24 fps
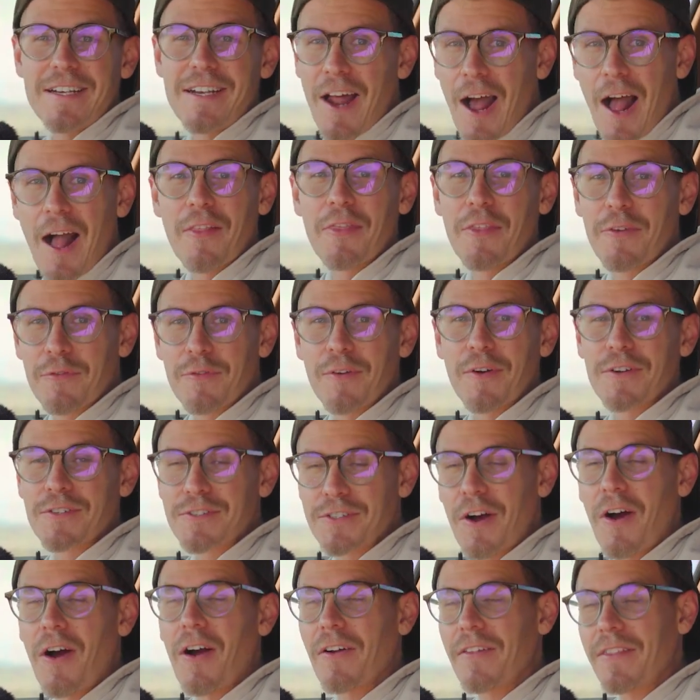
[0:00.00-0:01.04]
not the first
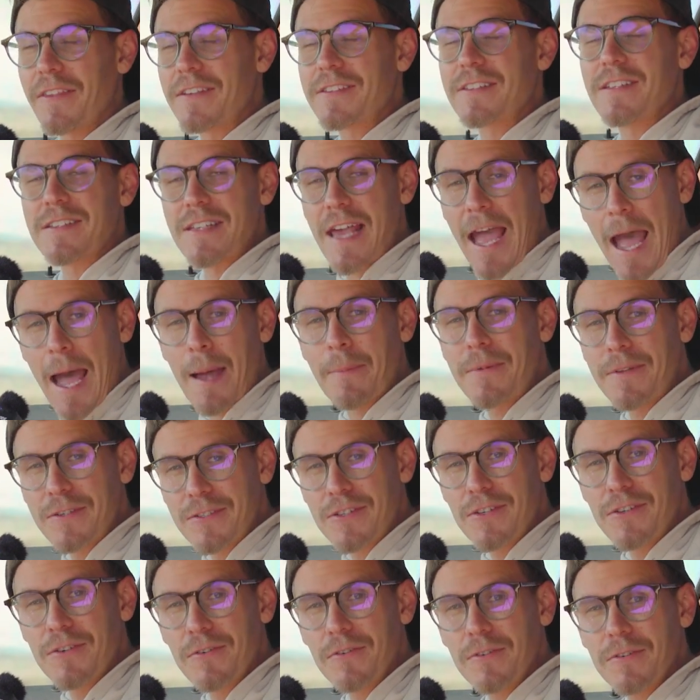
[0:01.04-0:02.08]
car this has happened
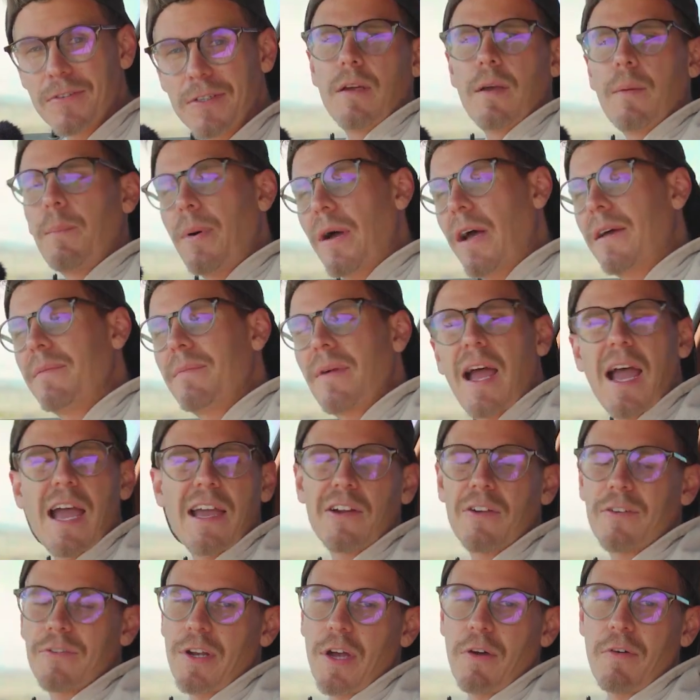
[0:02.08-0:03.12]
to. But I
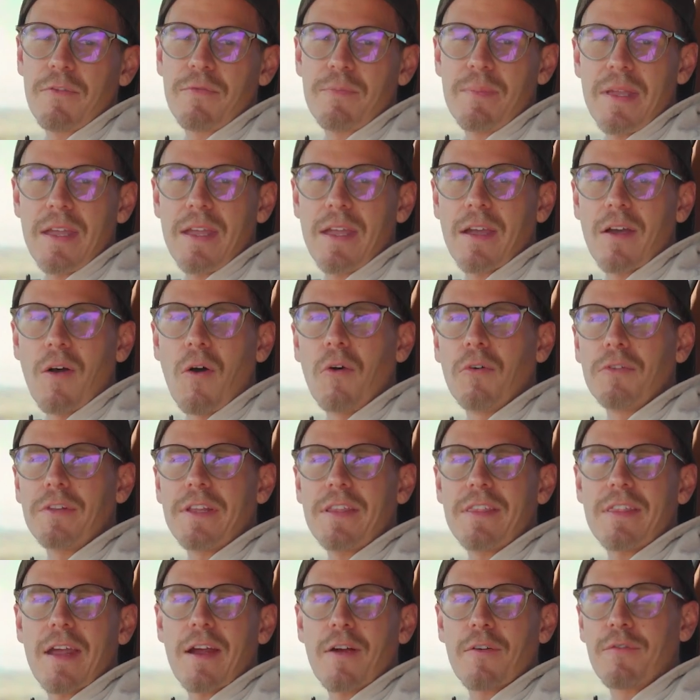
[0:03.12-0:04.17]
don't know if being only
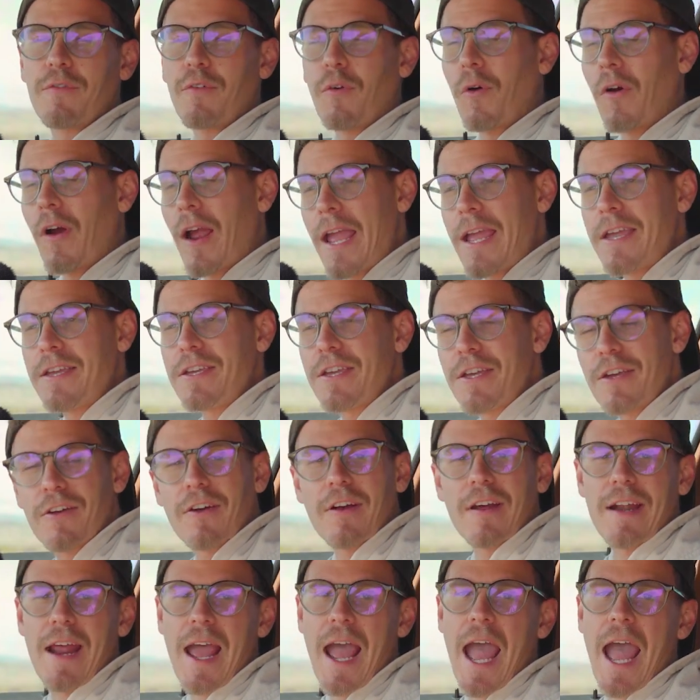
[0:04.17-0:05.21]
there for a year
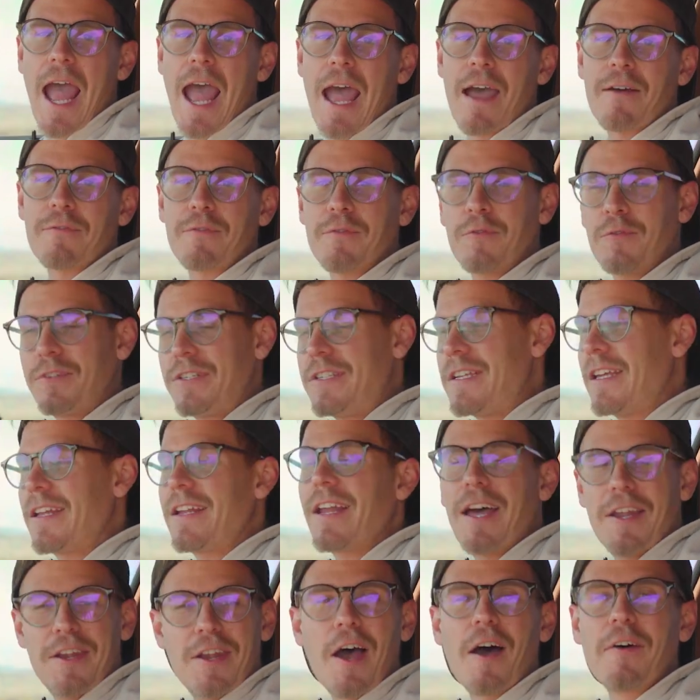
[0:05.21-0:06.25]
and a half did
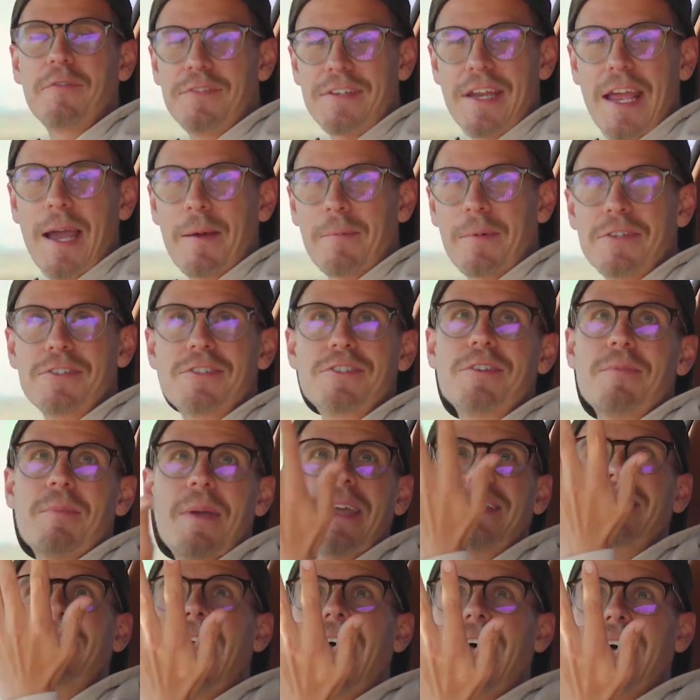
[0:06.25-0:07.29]
enough damage to
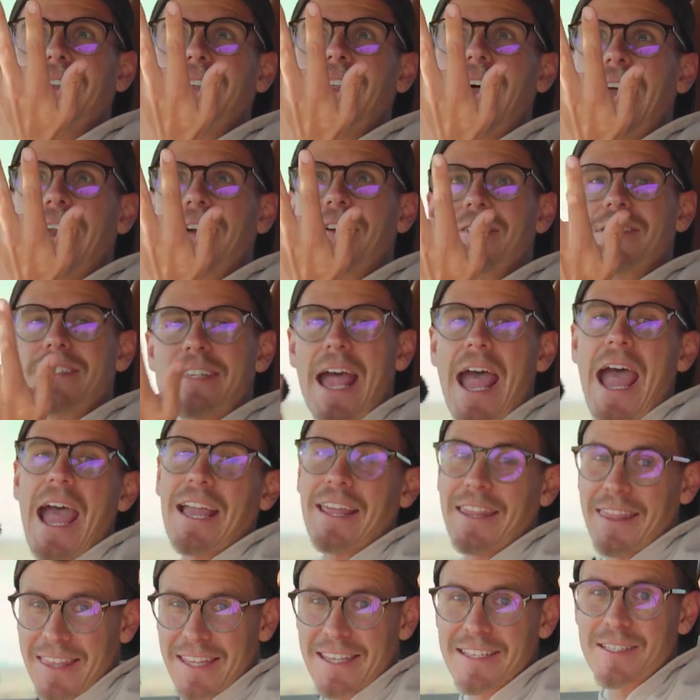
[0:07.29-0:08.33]
make the headliner
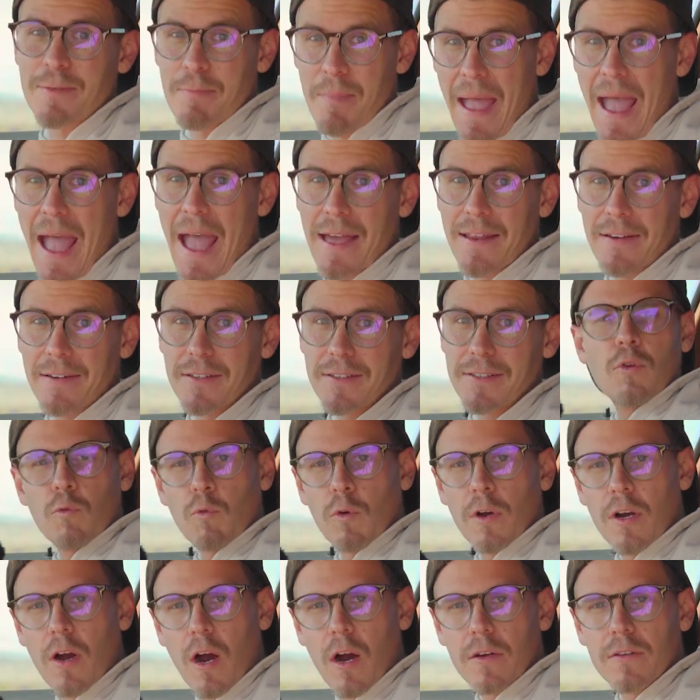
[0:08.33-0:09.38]
sag this bad.
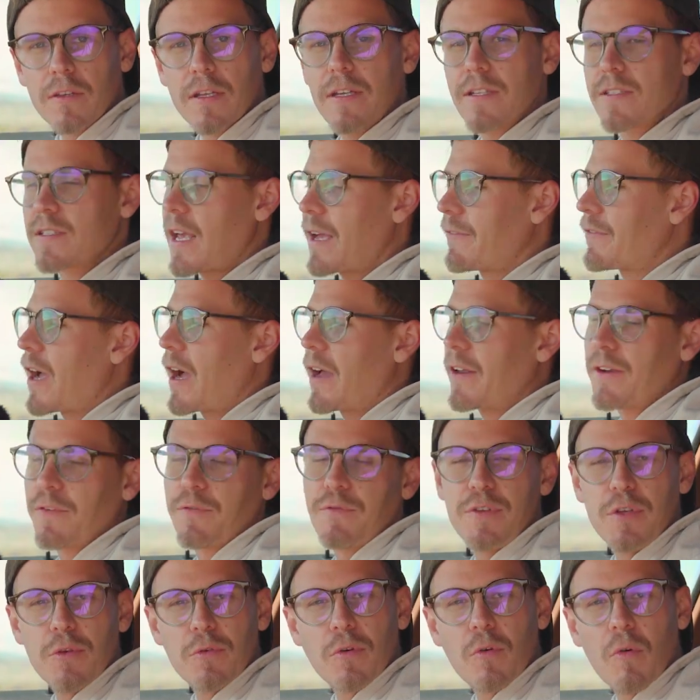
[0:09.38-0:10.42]
Regardless, I've gotten a
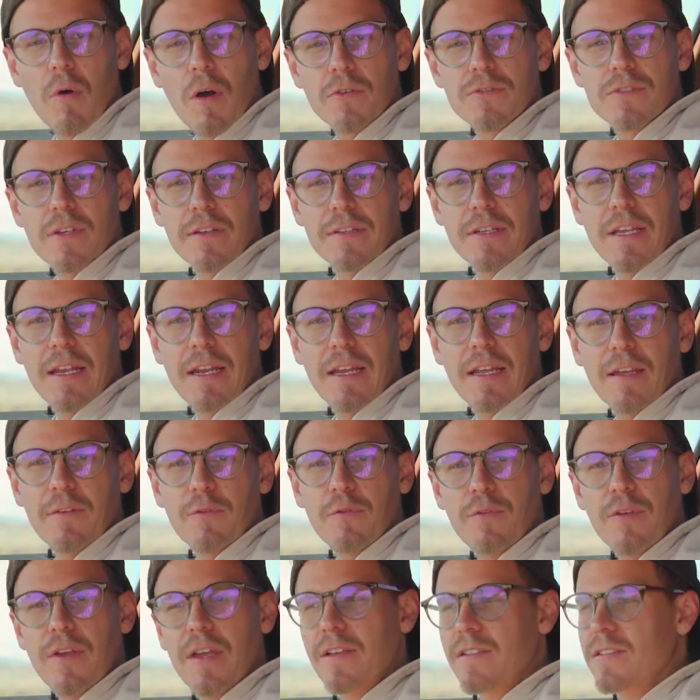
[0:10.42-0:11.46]
few quotes on getting it
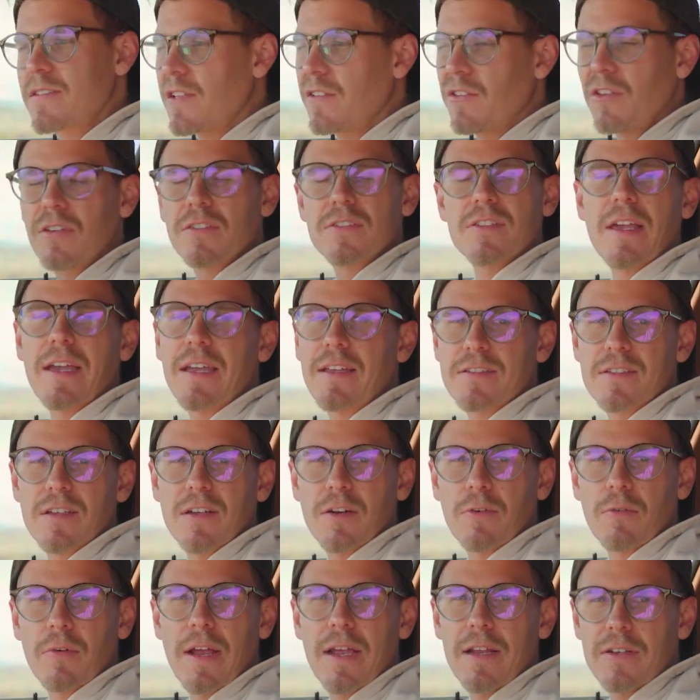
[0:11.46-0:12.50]
fixed. It looks like it's going
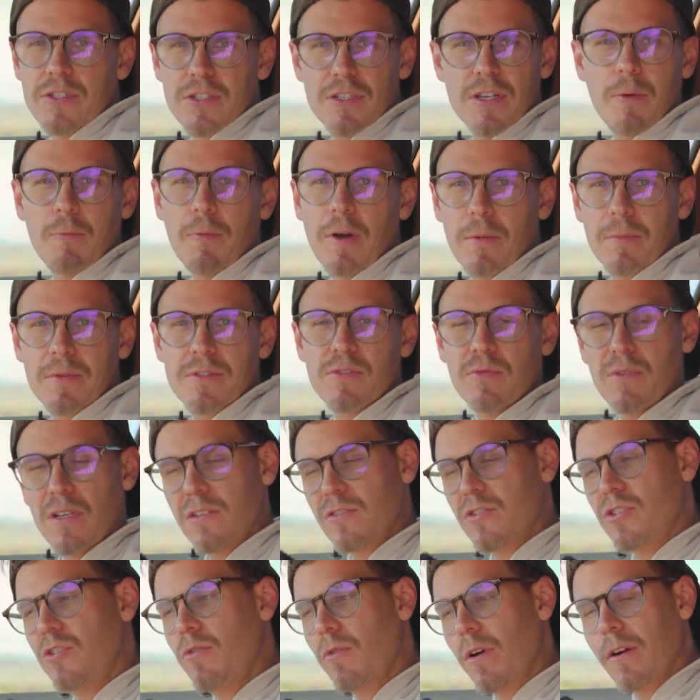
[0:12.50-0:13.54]
to range somewhere between
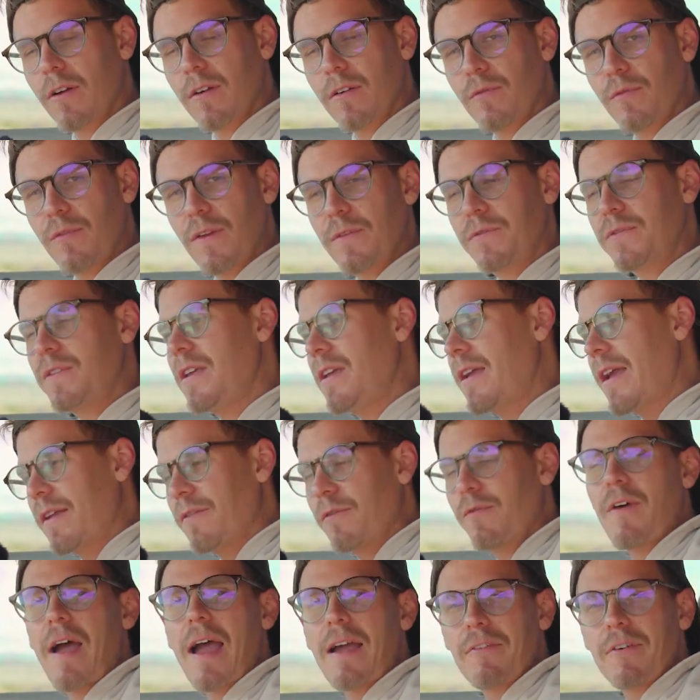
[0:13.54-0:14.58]
$250
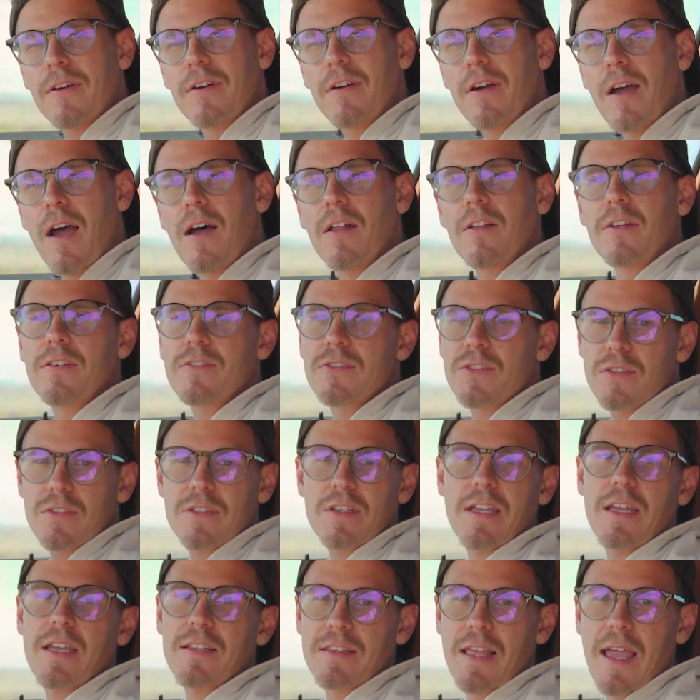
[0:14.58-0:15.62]
and $500
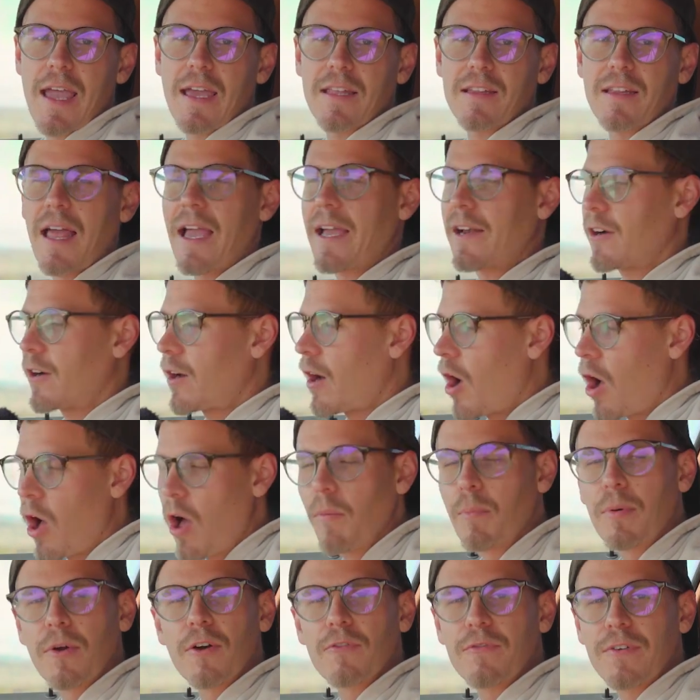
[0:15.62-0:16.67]
to get the headliner all
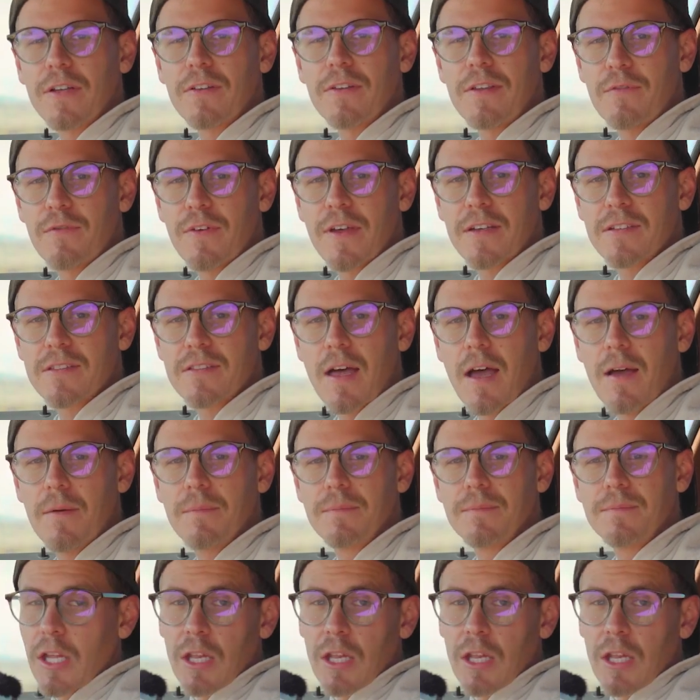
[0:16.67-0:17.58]
perfectly fixed up.